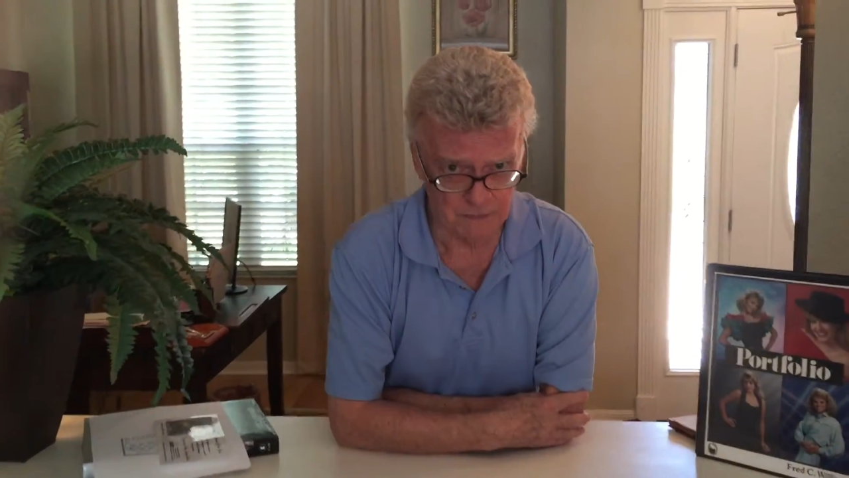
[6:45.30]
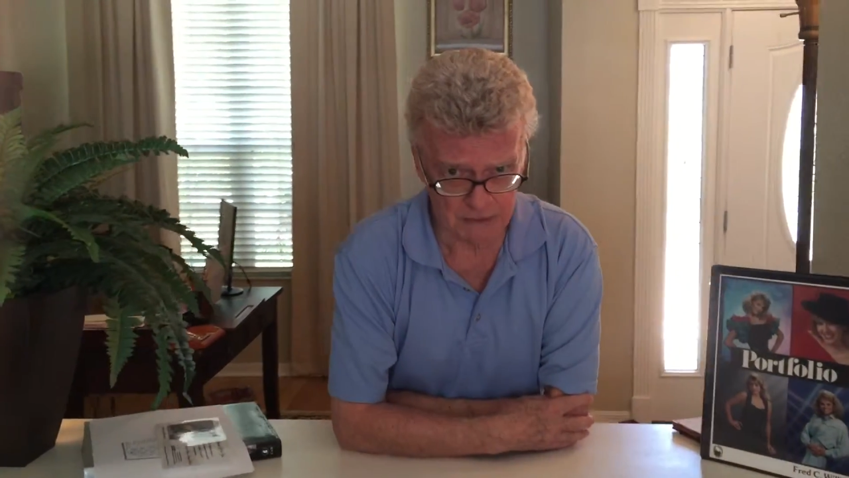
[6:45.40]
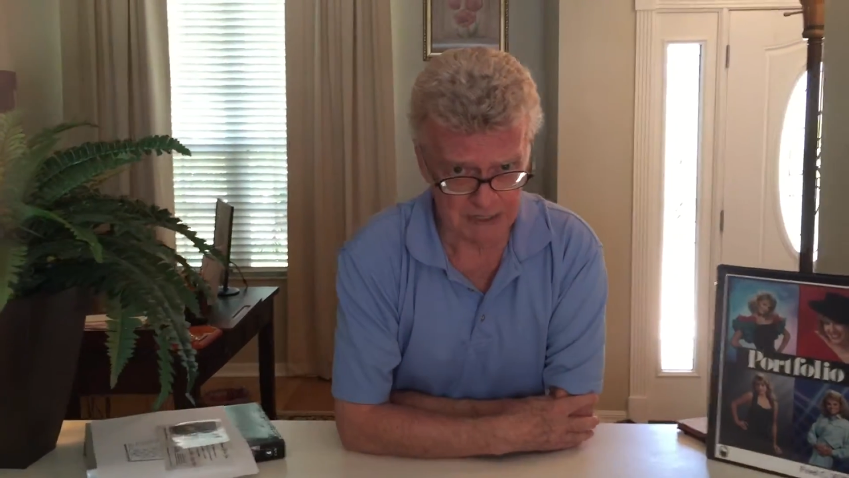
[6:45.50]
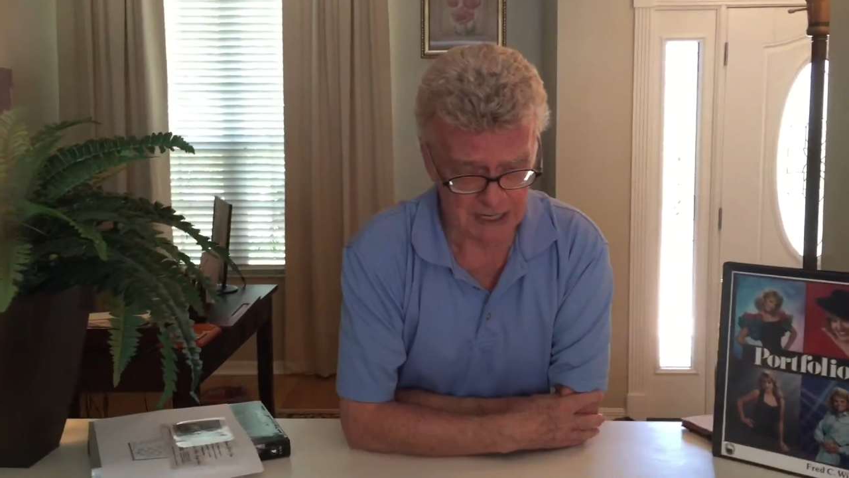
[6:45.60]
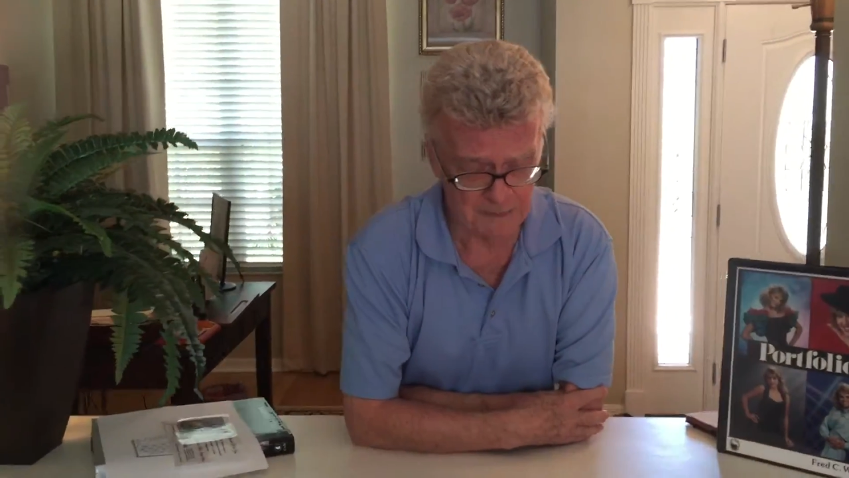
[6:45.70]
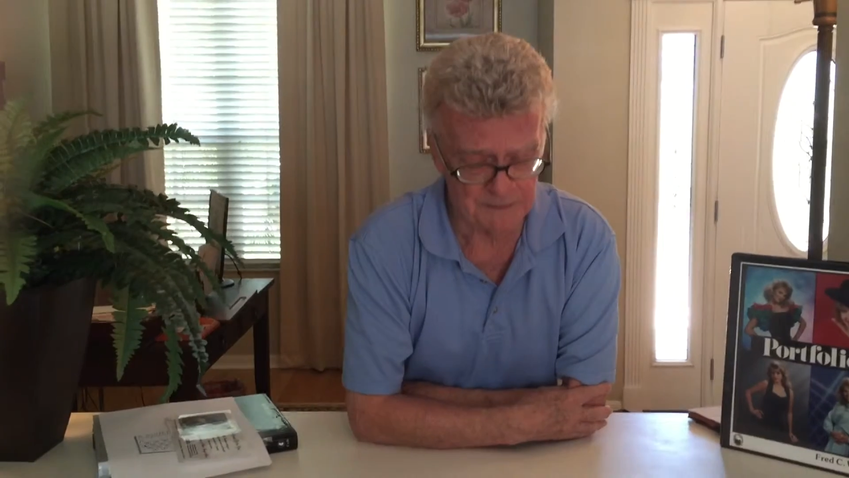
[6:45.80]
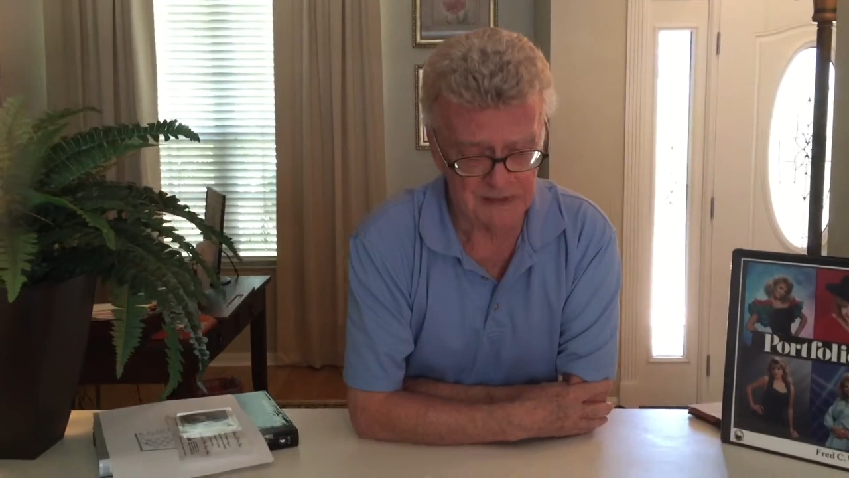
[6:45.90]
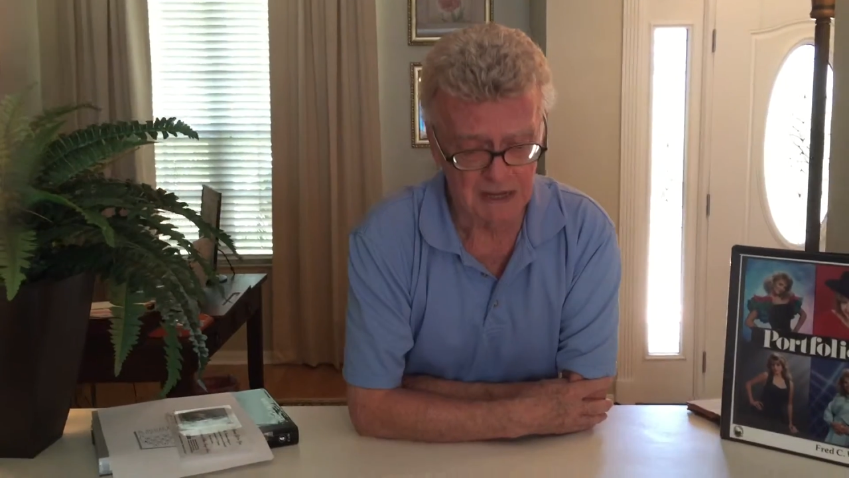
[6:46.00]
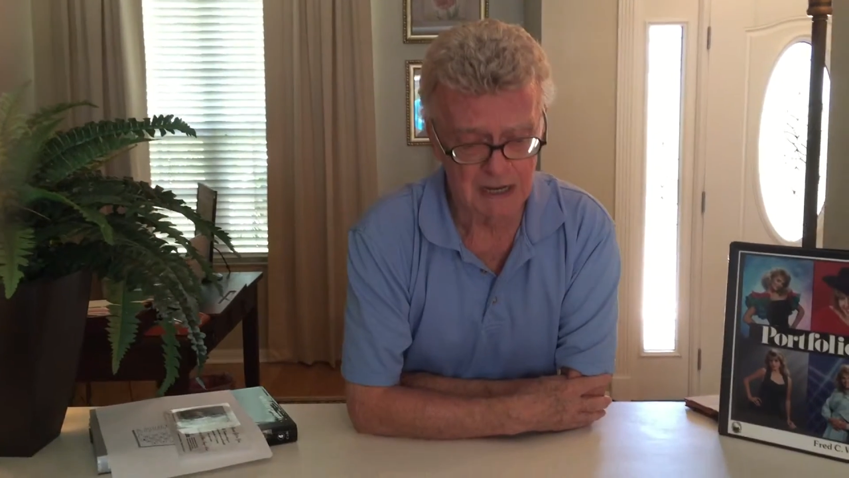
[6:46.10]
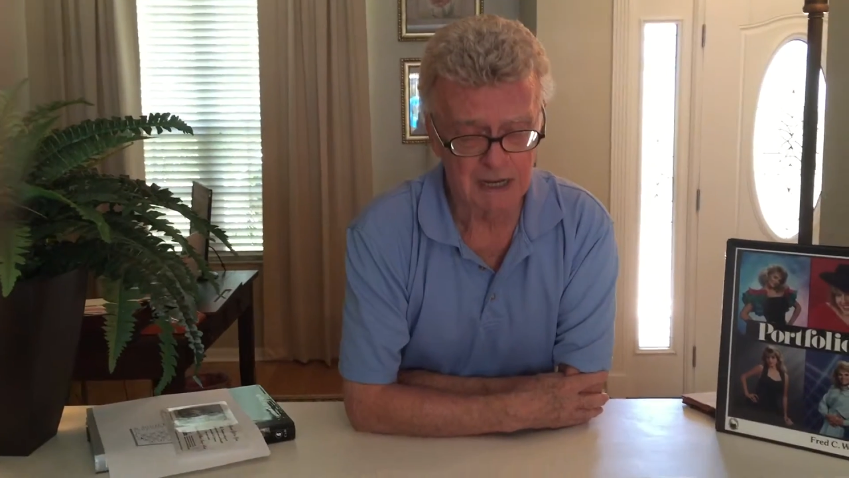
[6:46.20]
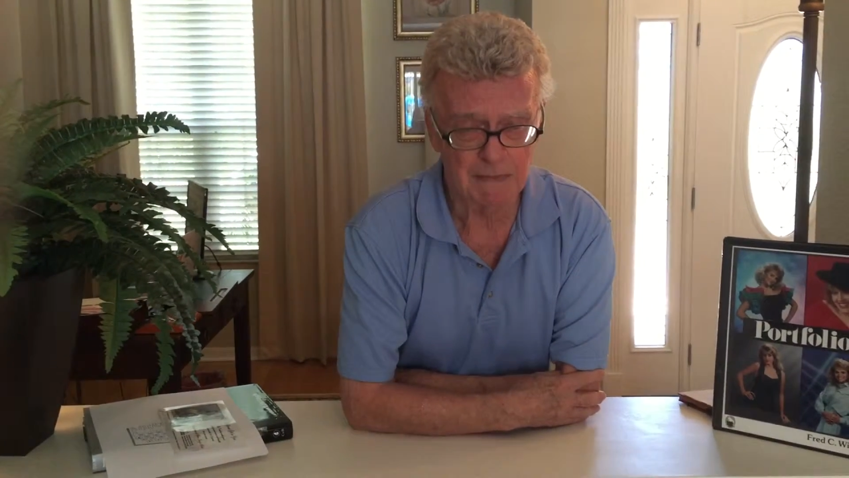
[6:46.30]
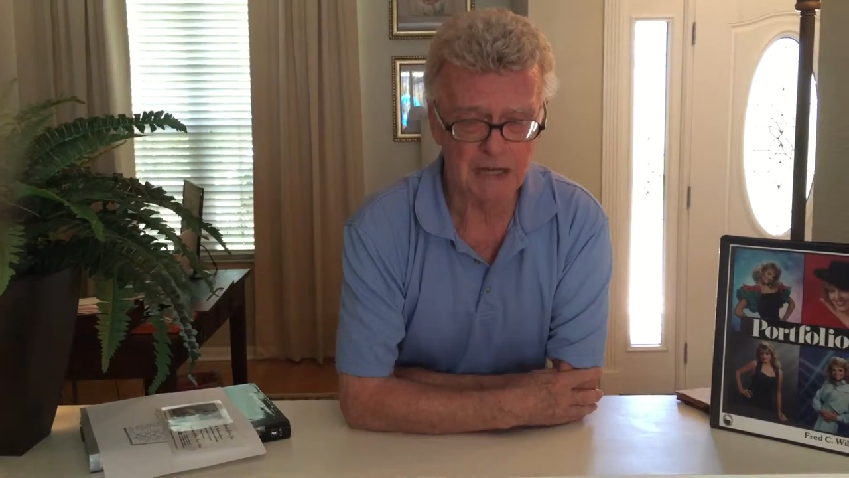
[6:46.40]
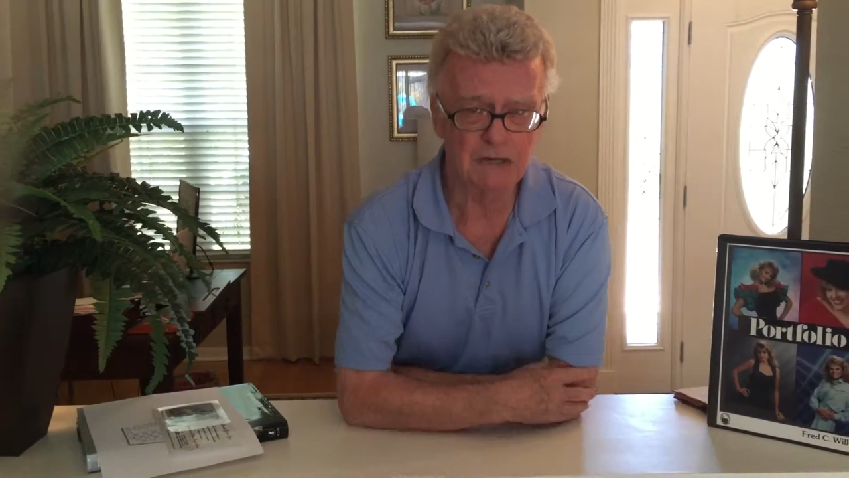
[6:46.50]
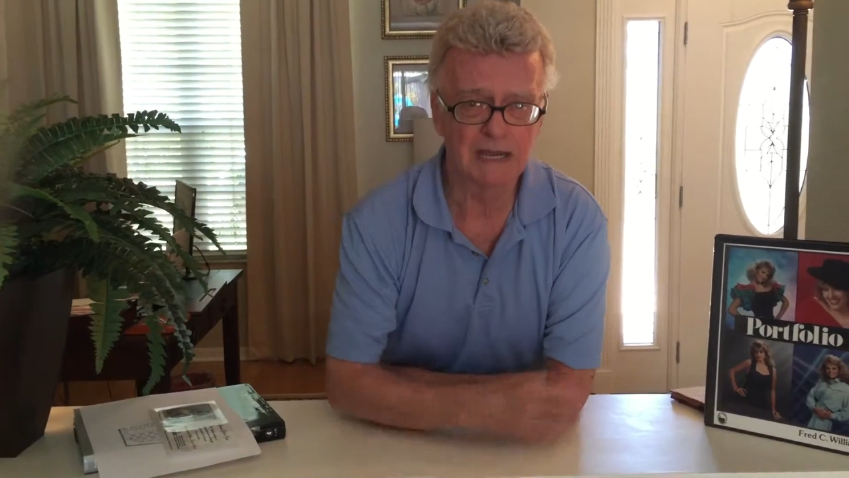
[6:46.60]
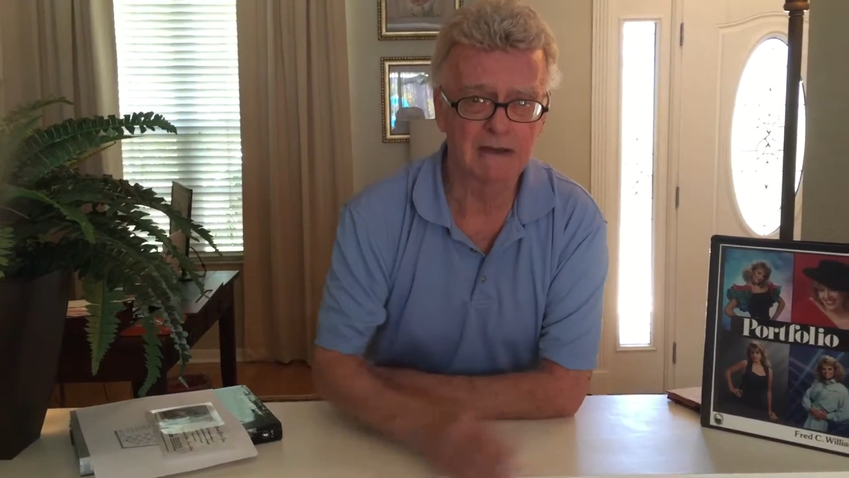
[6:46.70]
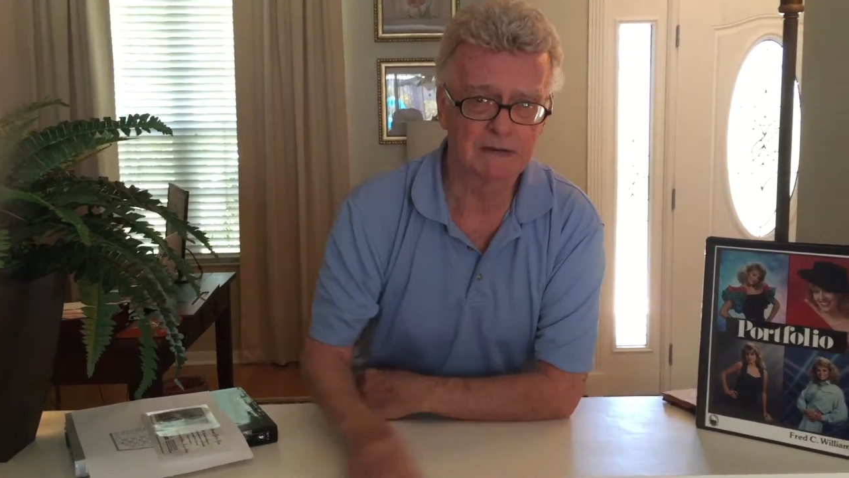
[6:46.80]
okay, make sure you have